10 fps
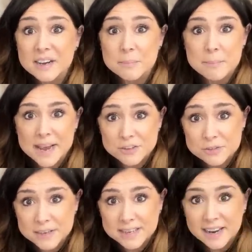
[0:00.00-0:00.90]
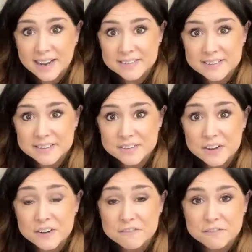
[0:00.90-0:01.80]
mastery classes
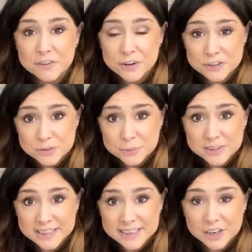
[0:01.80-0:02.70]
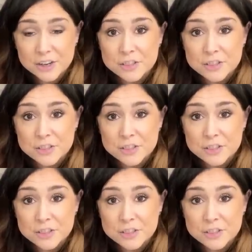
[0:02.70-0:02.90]
virtually